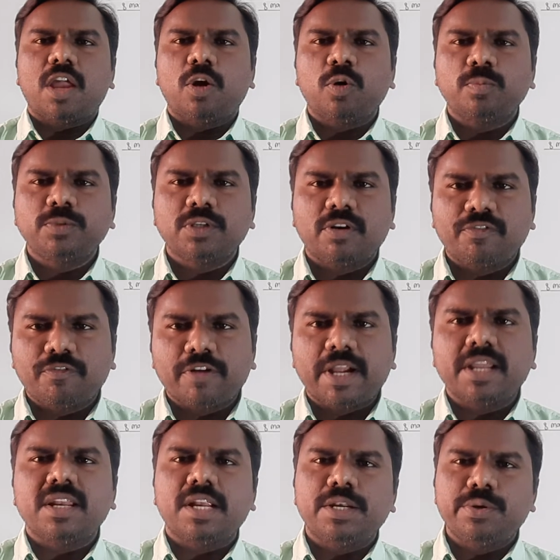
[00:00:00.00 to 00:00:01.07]
hope you are
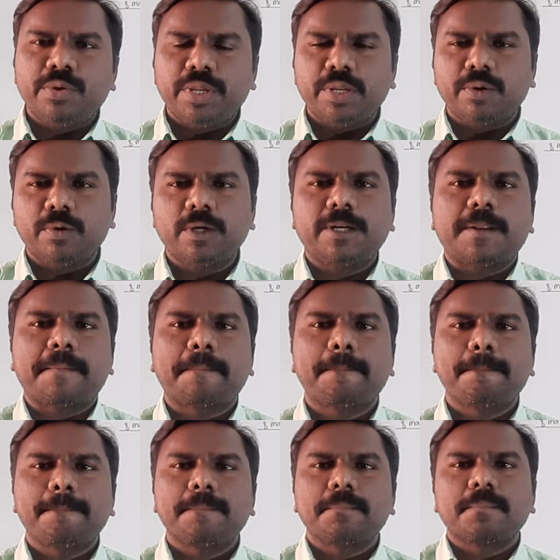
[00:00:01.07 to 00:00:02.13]
fine and doing good.
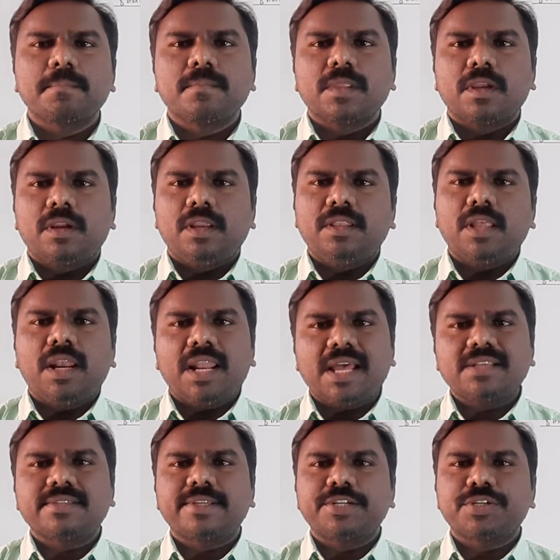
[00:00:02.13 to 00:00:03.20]
In the
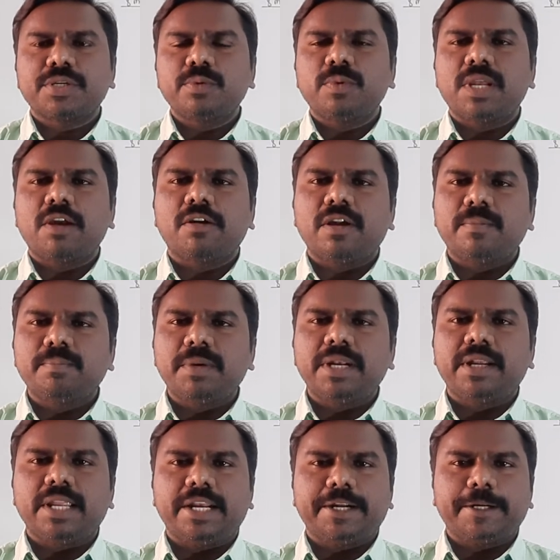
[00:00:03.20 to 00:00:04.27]
last session we have
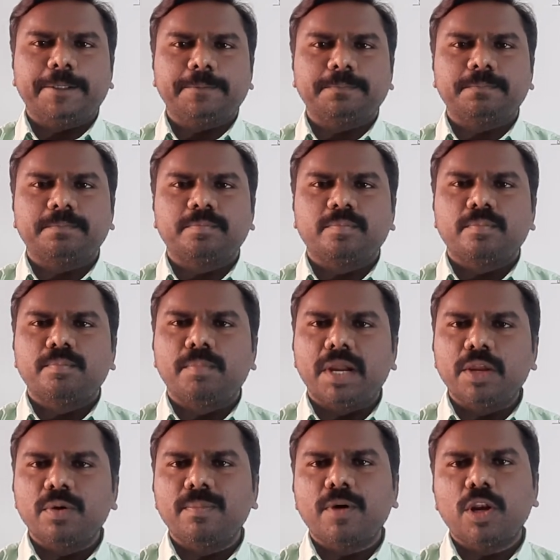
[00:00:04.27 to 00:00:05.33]
completed
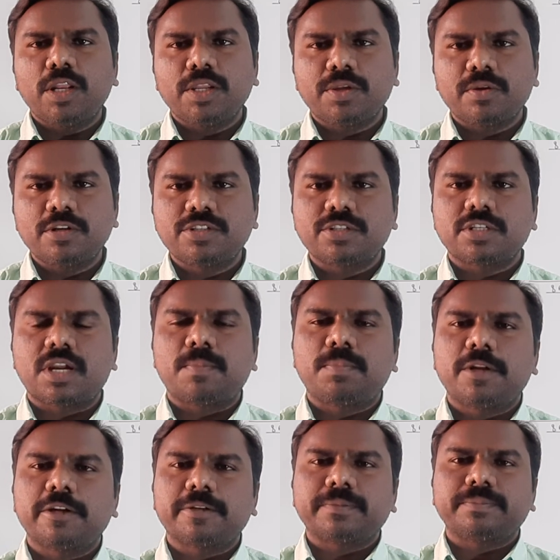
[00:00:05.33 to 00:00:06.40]
biomolecules
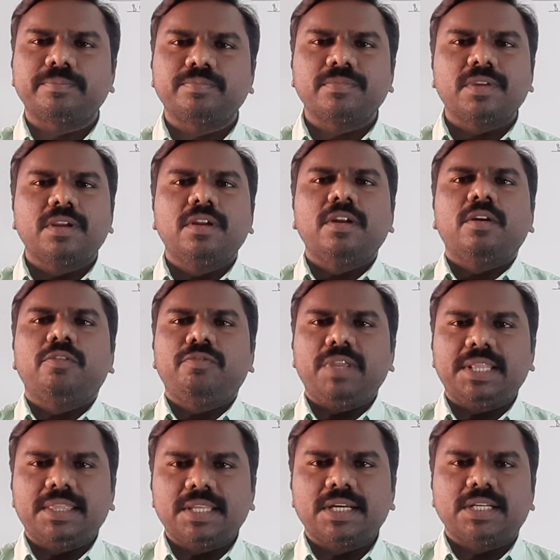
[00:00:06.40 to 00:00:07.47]
chapter.
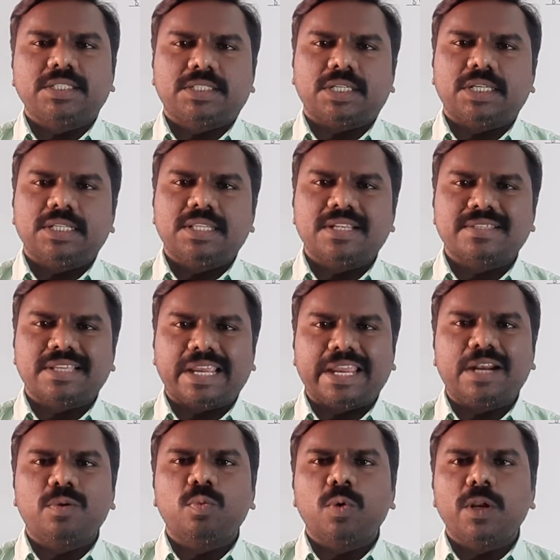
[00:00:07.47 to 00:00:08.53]
With that the
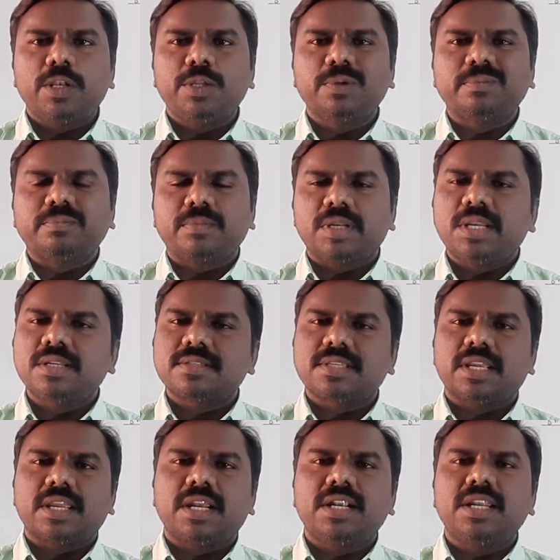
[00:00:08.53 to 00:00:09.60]
second volume in
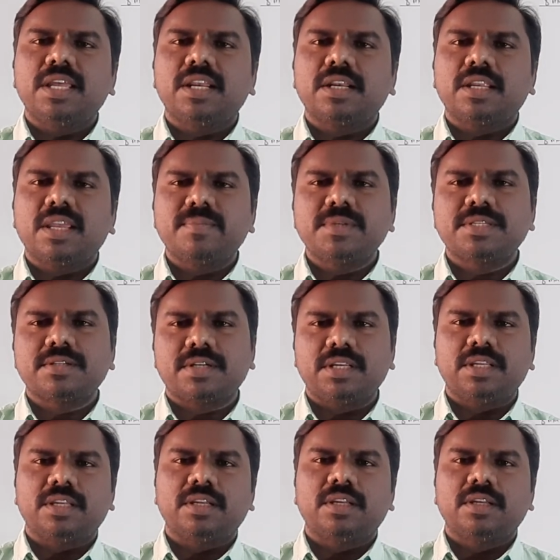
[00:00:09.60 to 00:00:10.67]
second year
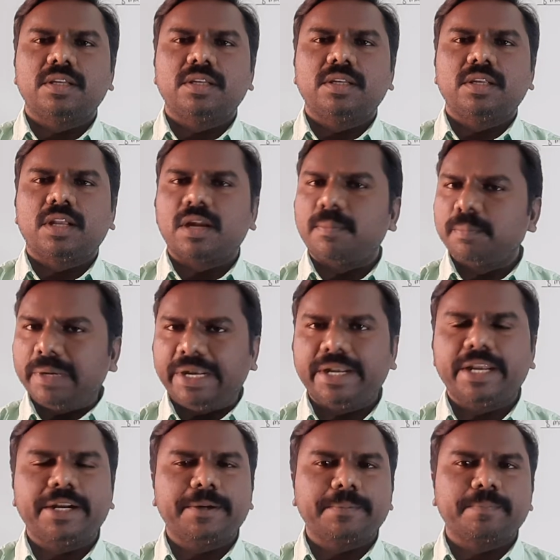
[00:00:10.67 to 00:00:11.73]
chemistry completed.